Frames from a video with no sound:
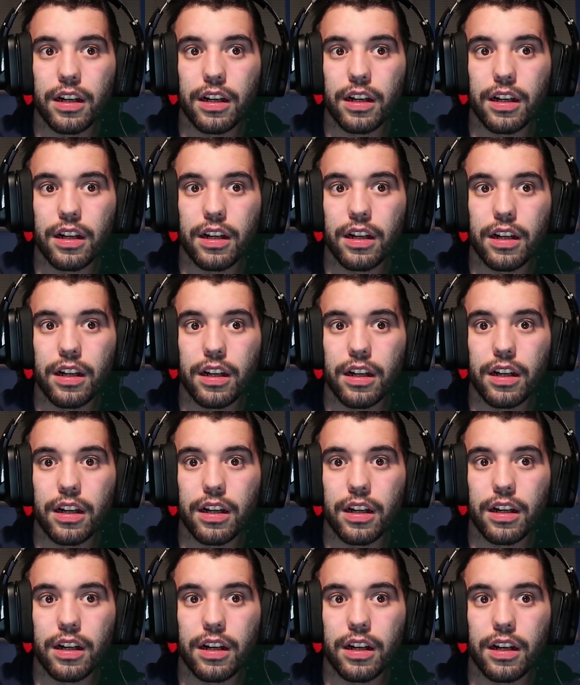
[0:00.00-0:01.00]
Where am
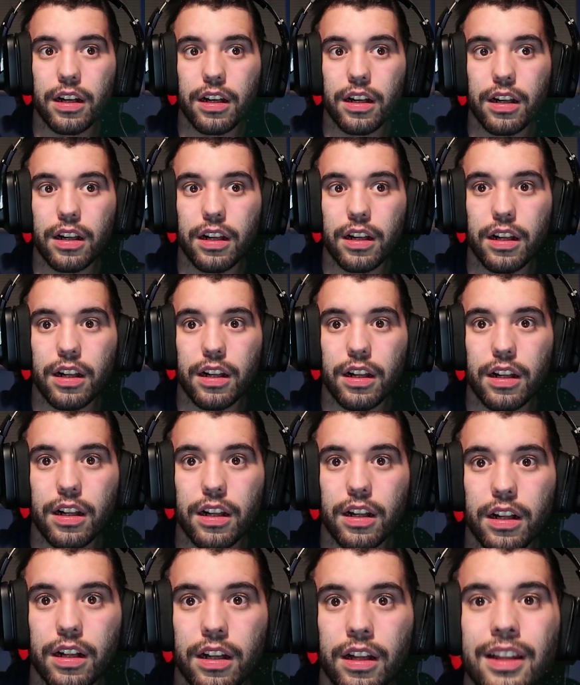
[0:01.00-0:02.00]
I?
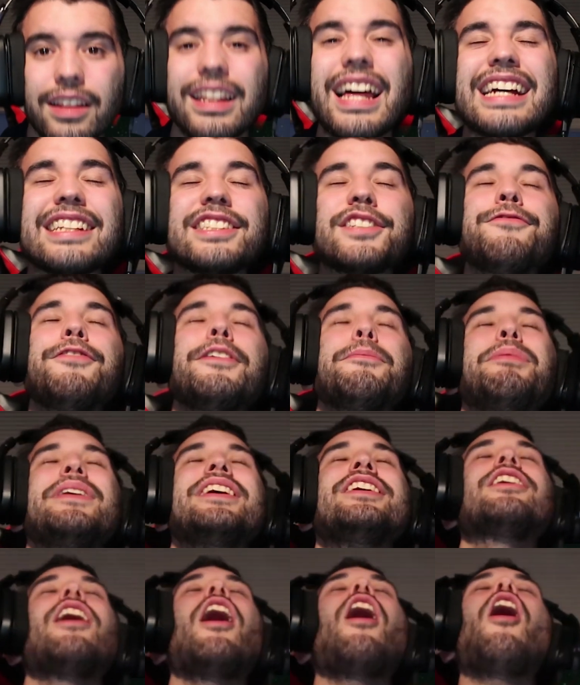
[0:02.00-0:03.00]
Let's
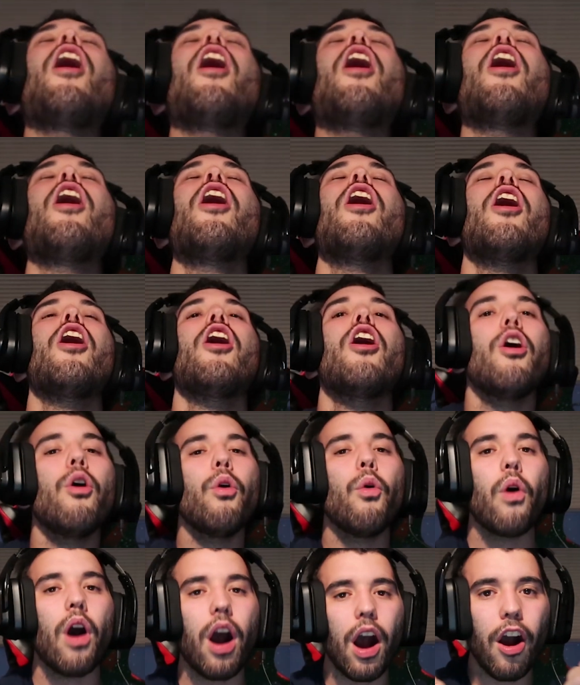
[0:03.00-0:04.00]
flipping go!
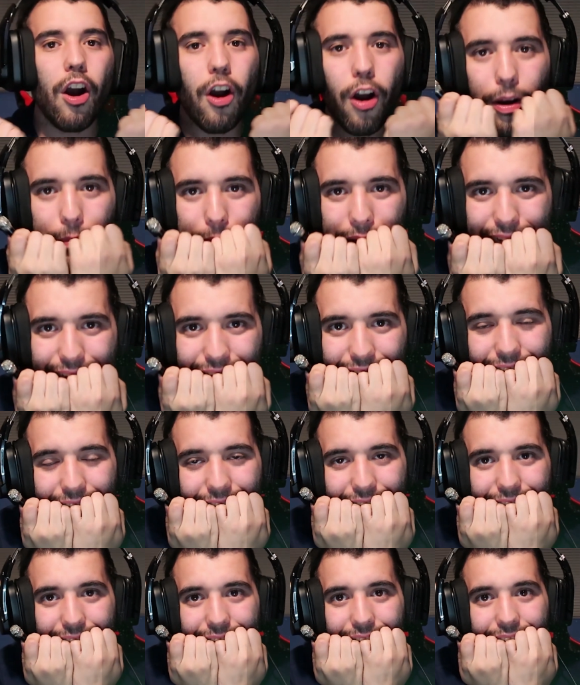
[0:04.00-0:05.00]
Oh my
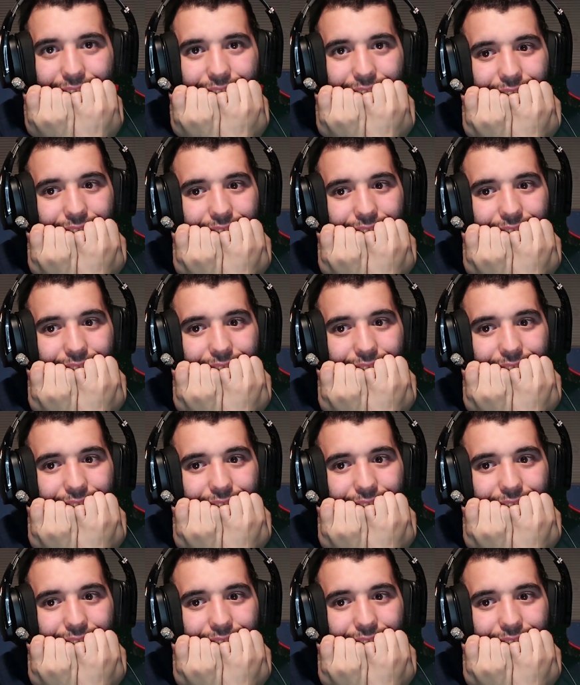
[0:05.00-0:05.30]
god.